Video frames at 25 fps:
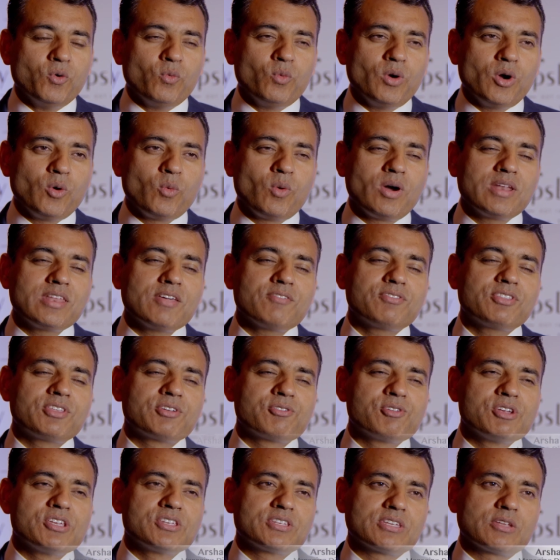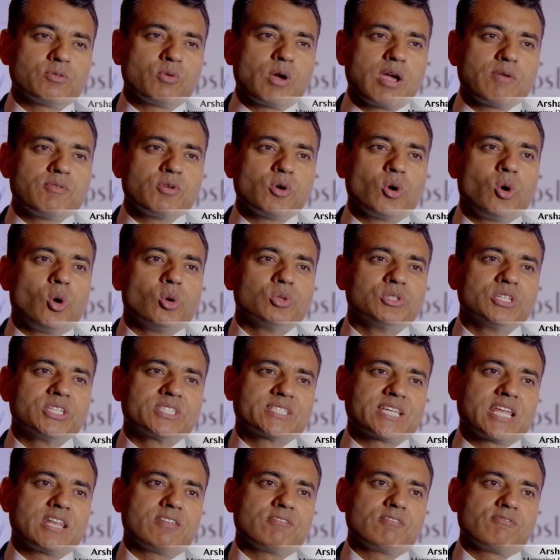Well, one of the reasons why we hold
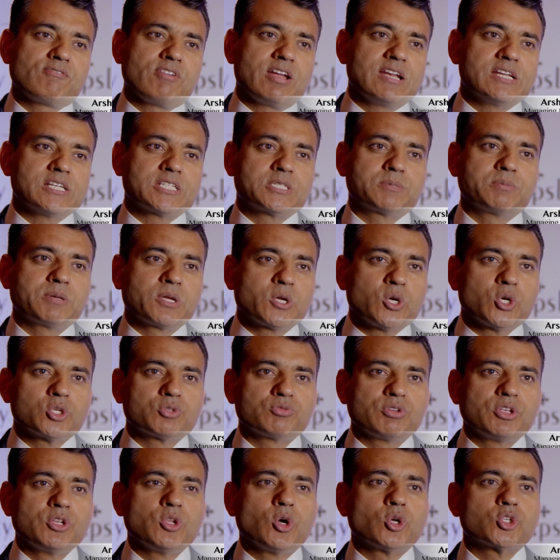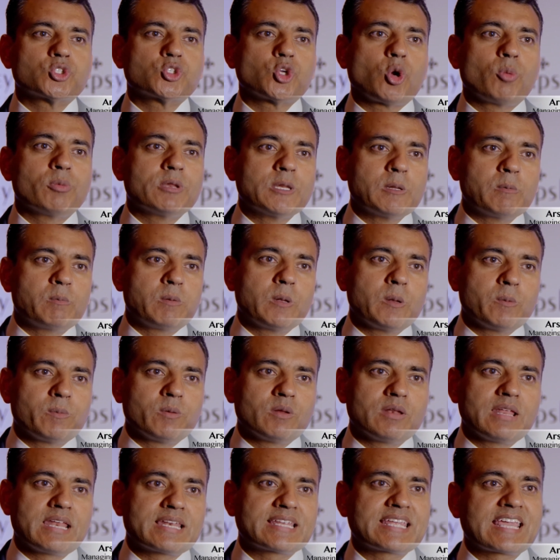this kind of events, because we know so many
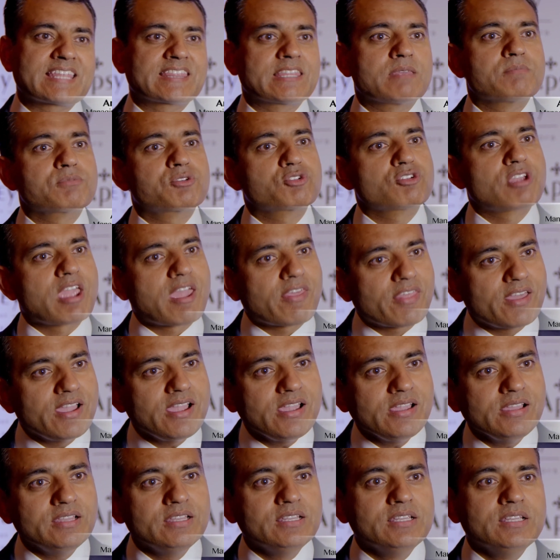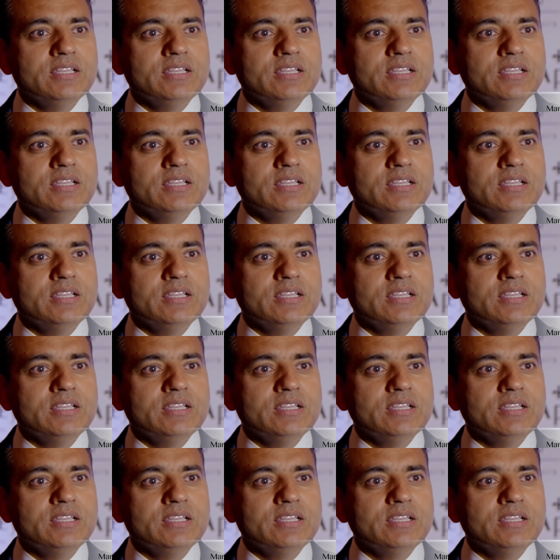people and get them together,